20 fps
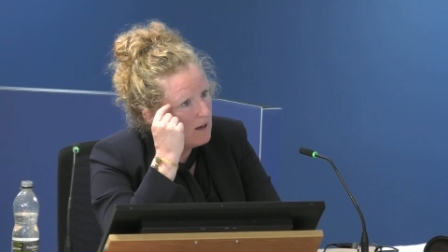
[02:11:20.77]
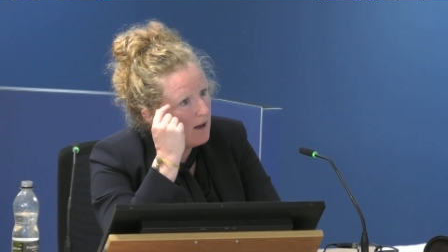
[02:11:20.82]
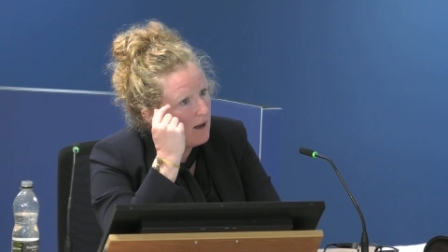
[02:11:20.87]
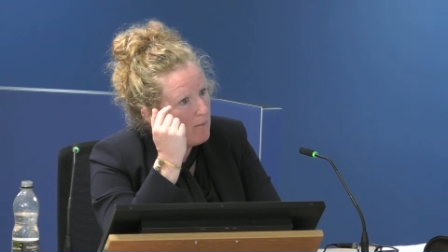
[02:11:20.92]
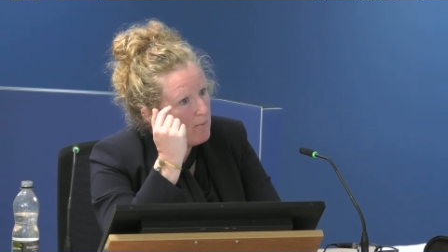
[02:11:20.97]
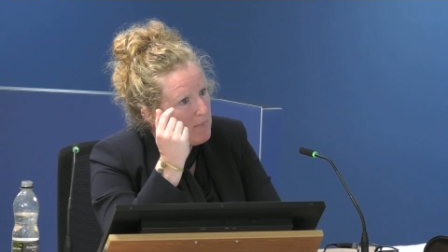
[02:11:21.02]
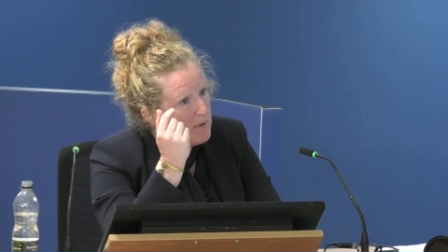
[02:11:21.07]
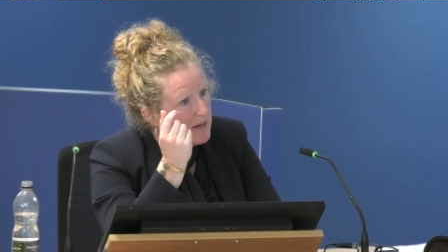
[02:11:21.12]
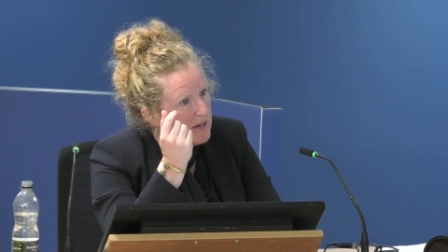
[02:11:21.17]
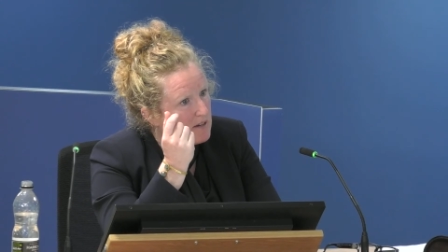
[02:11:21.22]

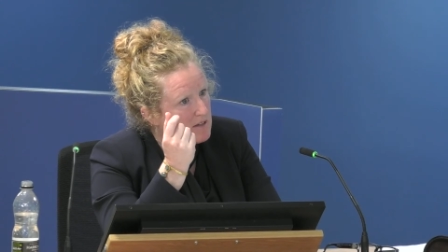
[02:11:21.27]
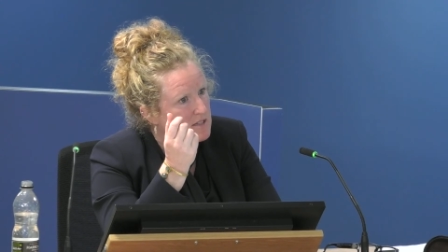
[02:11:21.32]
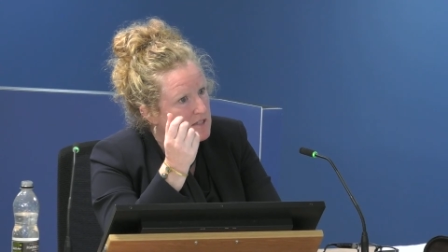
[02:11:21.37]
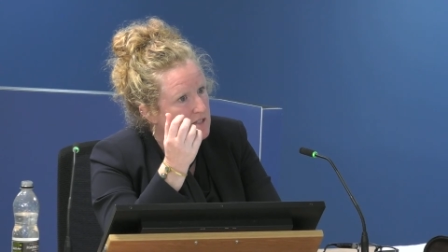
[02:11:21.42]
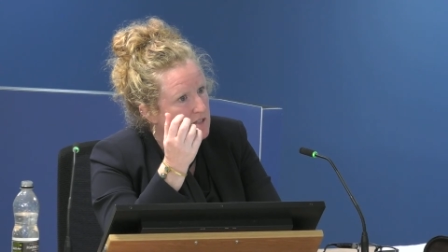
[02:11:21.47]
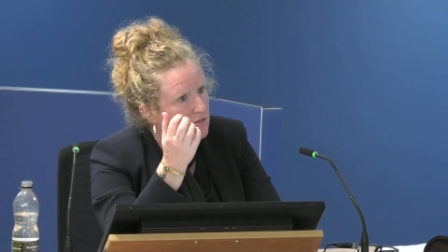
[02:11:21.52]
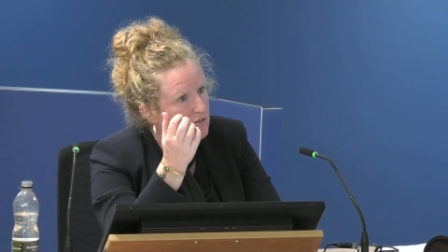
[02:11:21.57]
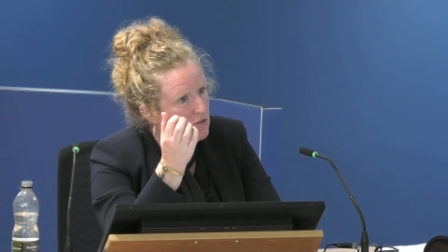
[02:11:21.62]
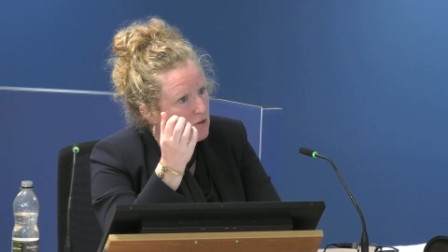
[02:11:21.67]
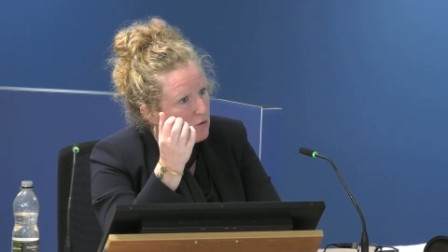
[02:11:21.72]
because
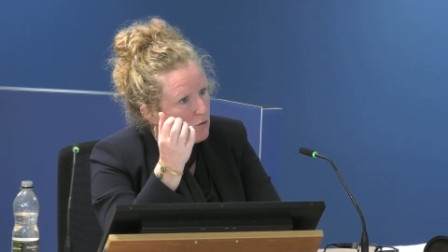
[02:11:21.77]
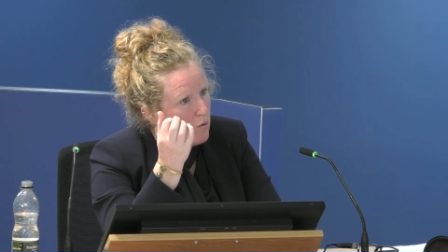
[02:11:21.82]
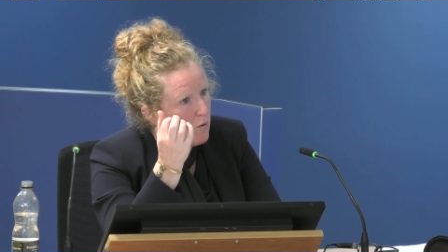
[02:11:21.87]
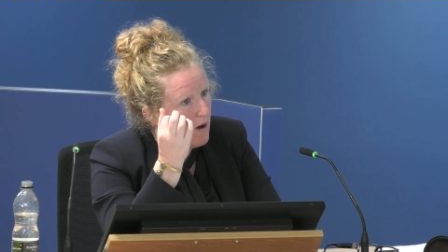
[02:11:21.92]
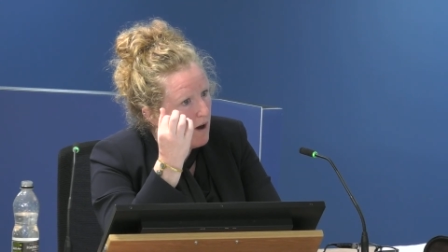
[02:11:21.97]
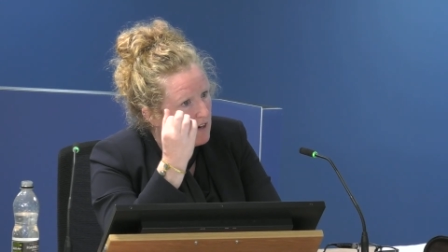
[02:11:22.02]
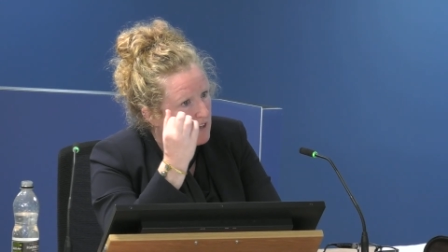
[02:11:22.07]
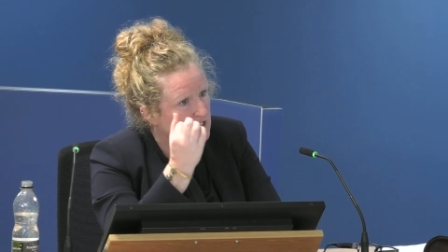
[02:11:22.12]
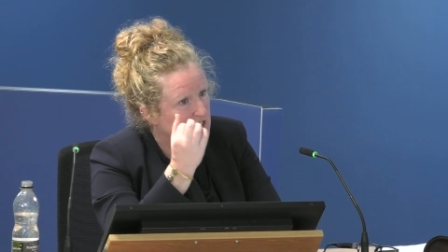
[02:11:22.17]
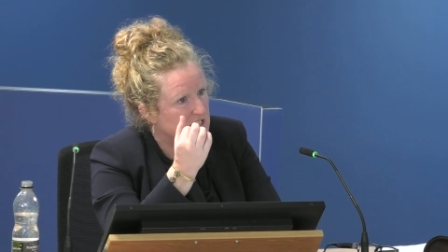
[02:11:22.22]
the
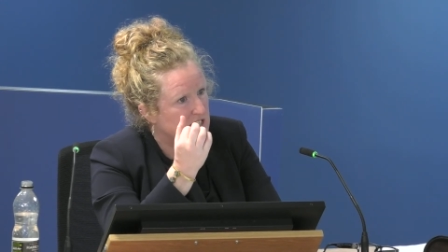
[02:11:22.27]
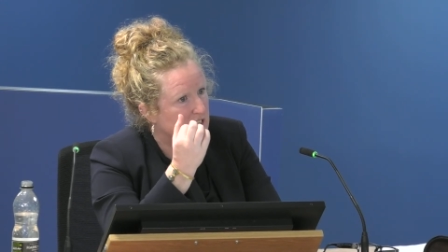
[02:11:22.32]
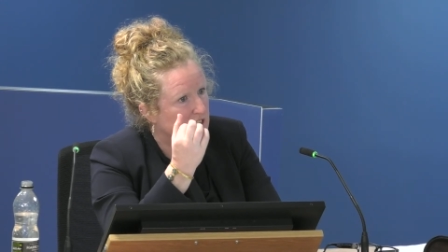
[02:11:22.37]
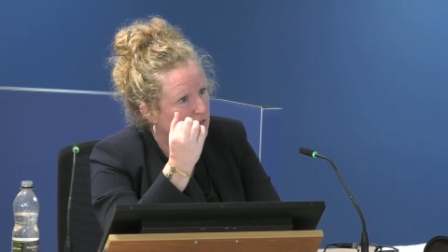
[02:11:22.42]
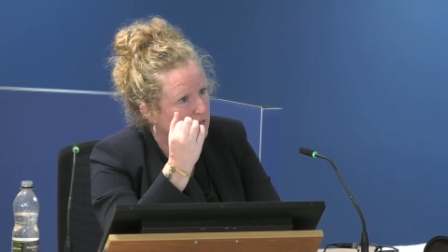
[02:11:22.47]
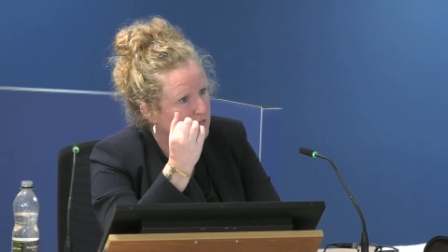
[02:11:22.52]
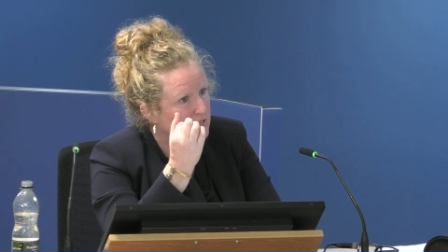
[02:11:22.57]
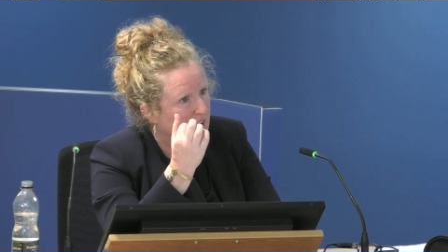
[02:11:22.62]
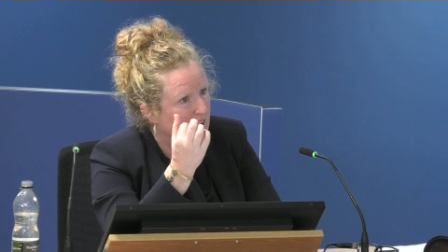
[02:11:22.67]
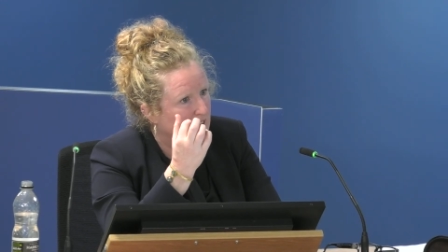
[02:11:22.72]
quality
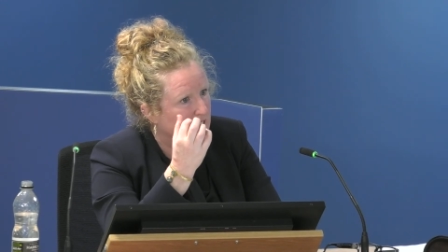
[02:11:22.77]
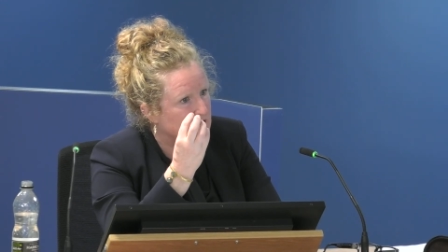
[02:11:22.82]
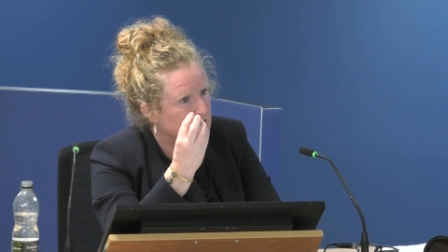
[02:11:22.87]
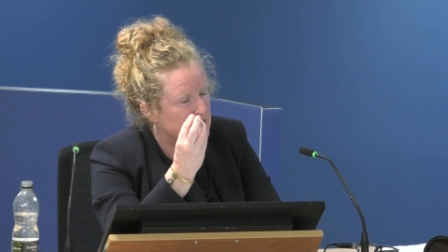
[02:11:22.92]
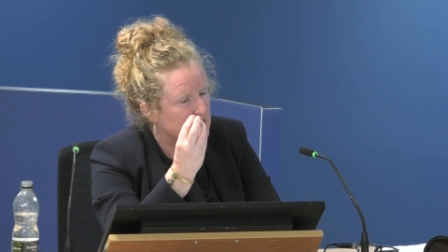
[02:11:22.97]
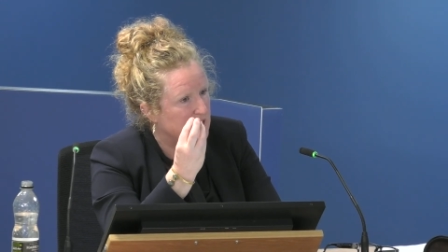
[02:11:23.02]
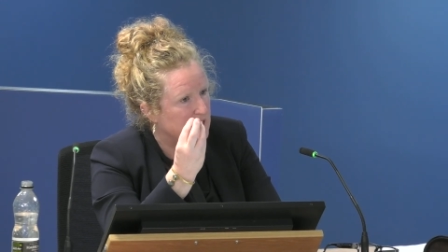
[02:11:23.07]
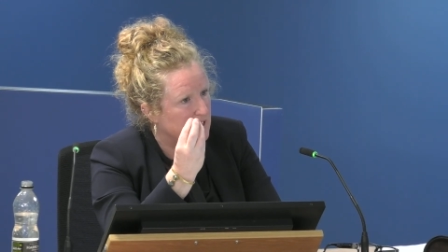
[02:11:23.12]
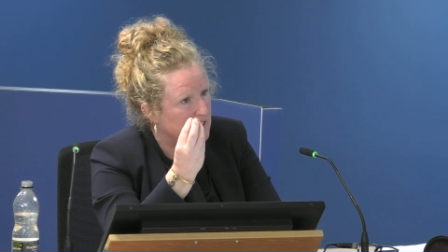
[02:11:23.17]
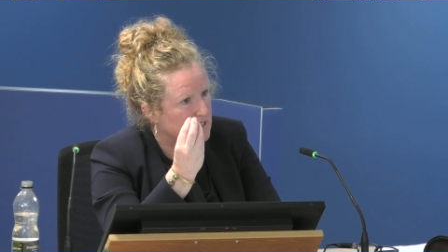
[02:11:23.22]
of that
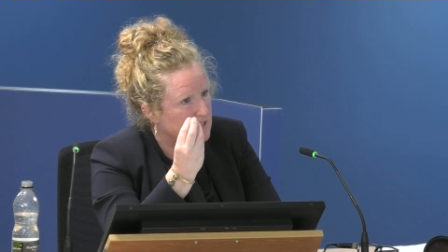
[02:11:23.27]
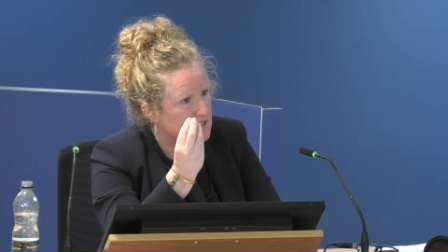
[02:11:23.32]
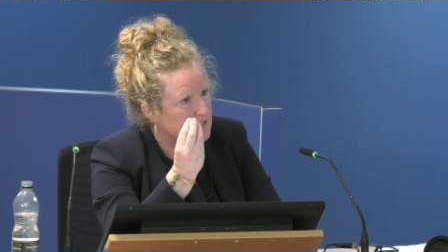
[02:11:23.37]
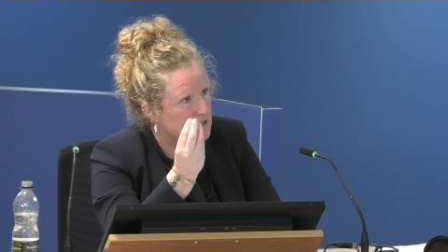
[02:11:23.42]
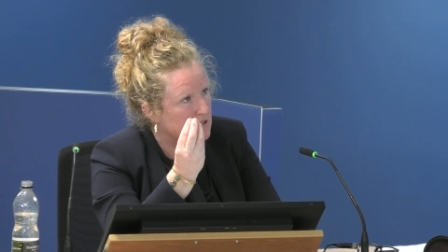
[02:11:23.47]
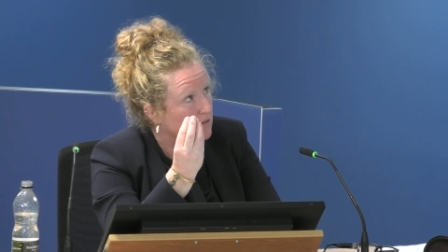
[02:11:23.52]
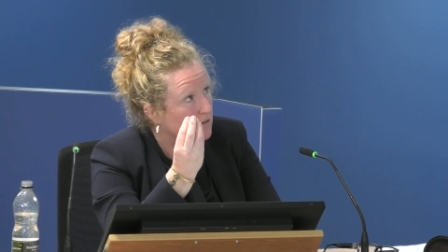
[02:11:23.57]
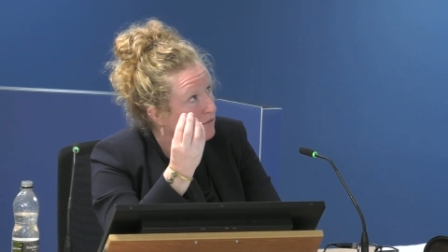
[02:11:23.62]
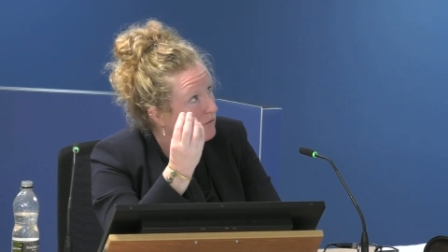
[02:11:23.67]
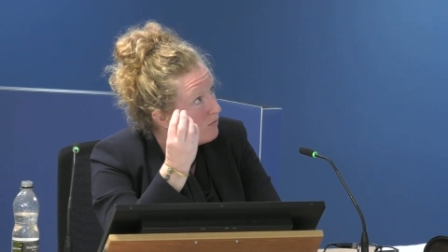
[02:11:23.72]
is
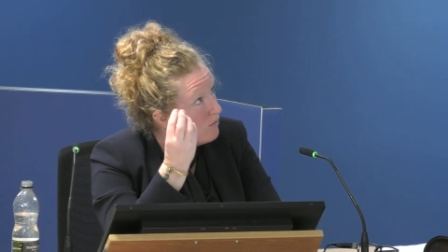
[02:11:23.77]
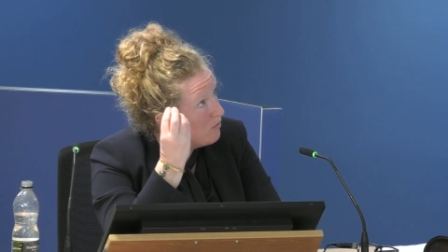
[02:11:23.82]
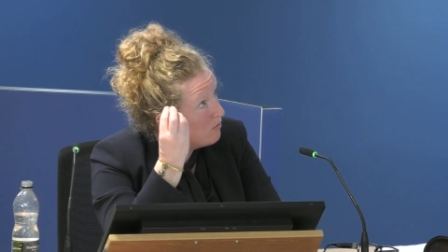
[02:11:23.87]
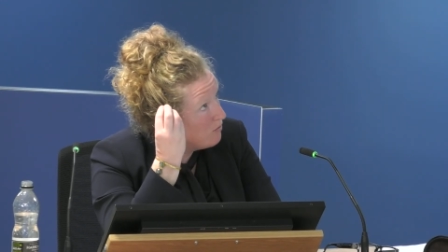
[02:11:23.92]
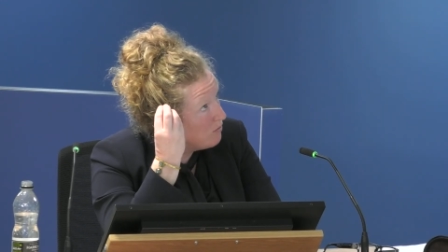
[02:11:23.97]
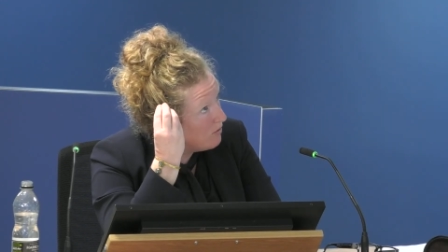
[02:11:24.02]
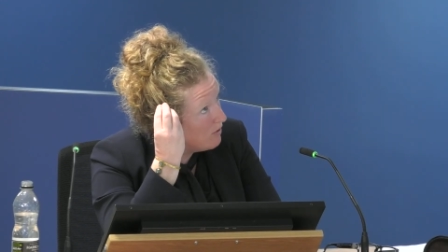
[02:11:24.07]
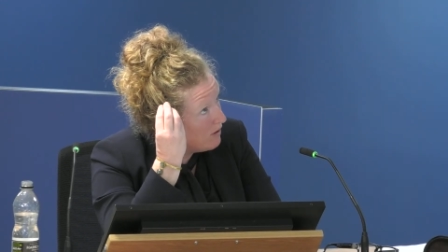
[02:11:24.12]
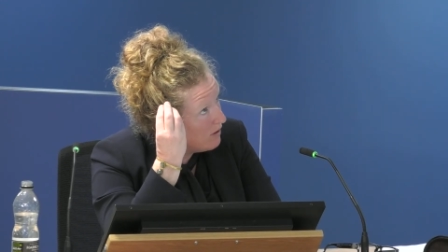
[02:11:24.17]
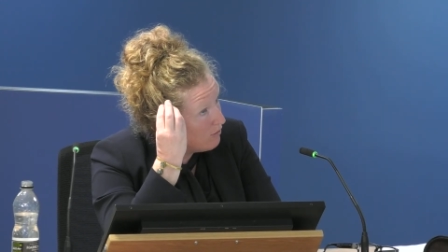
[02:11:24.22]

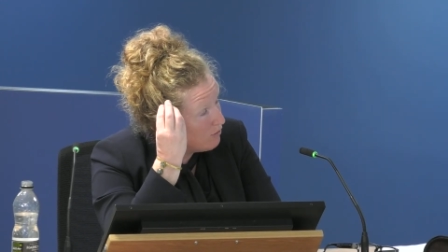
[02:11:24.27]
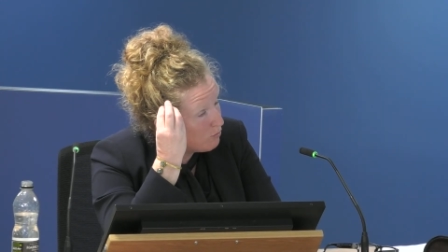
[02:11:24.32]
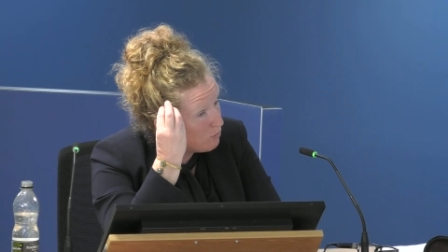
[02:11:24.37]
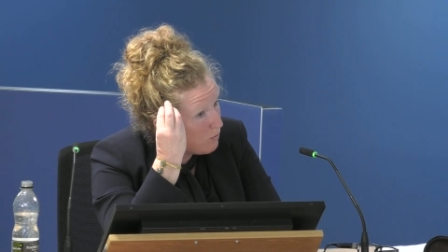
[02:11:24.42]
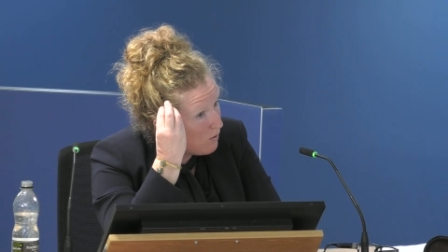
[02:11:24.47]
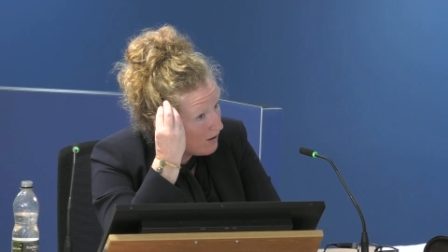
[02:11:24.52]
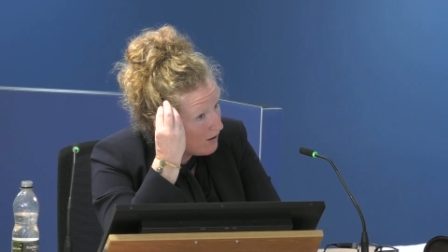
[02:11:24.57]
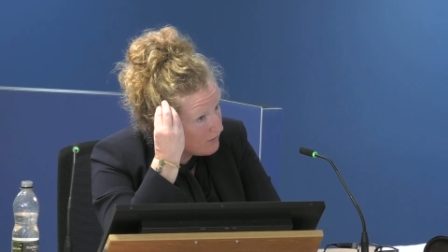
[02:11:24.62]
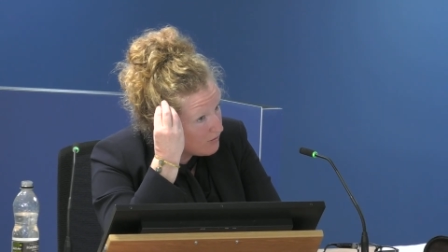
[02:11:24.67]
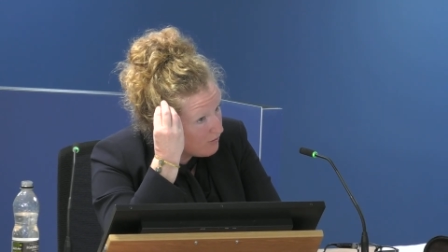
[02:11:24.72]

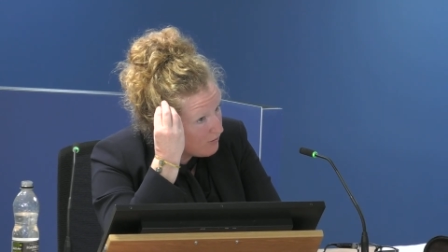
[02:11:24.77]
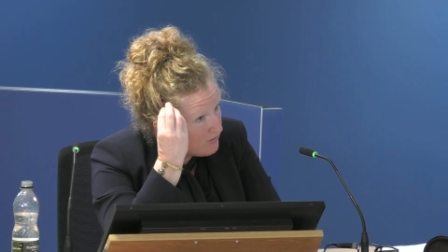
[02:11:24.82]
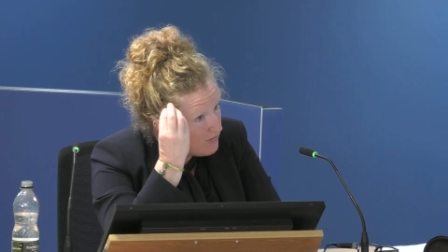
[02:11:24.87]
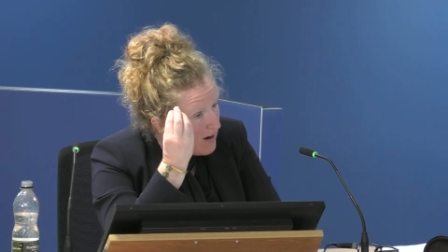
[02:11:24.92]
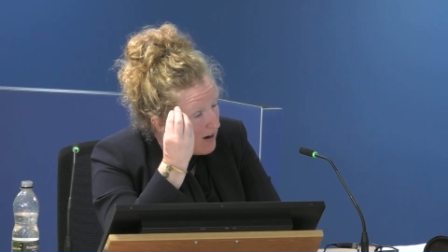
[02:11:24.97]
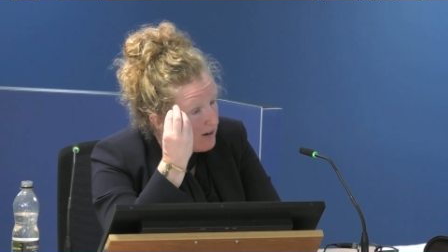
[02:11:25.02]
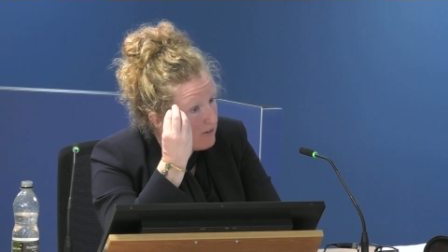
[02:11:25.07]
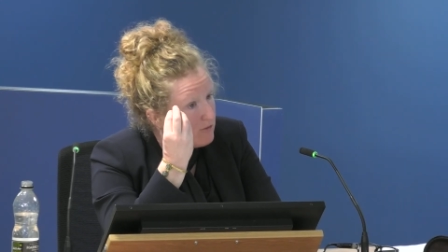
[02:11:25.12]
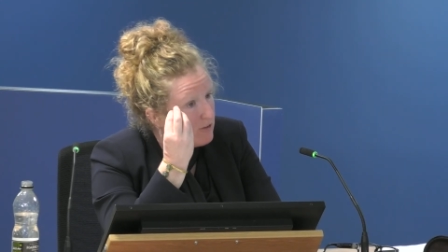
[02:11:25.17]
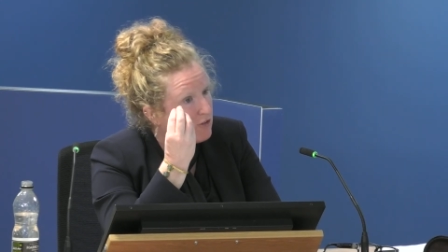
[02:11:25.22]
what the
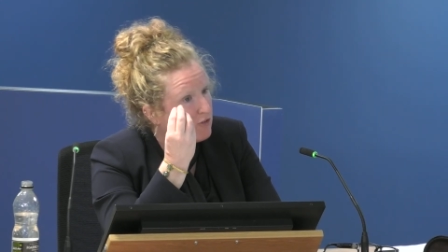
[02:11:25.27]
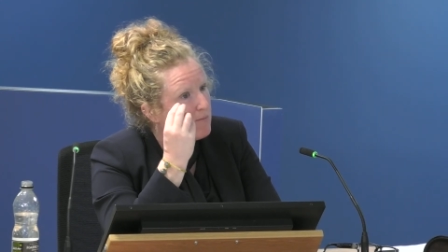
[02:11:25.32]
fire risk